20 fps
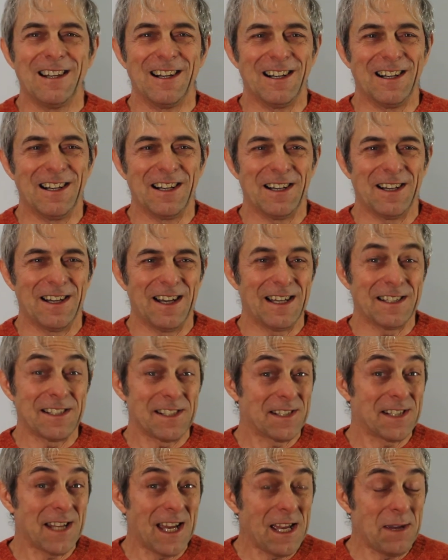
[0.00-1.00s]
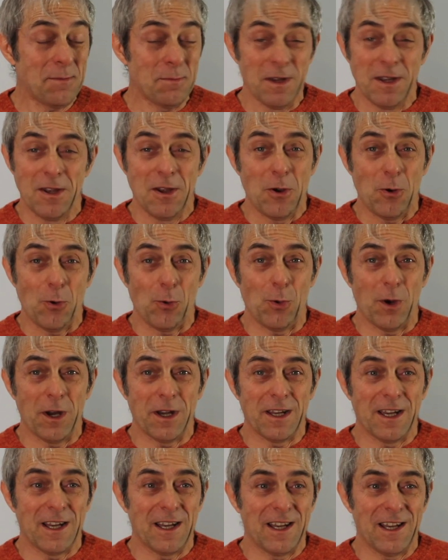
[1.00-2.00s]
at the time
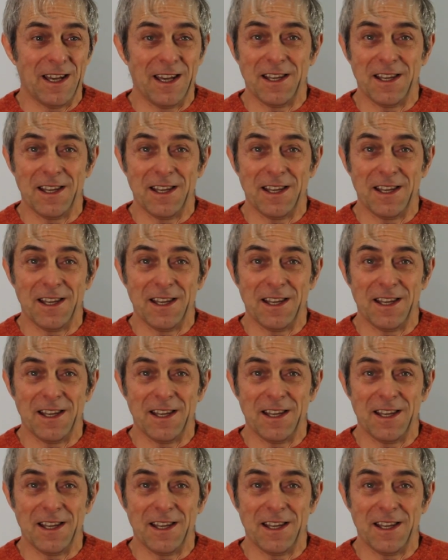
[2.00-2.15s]
when I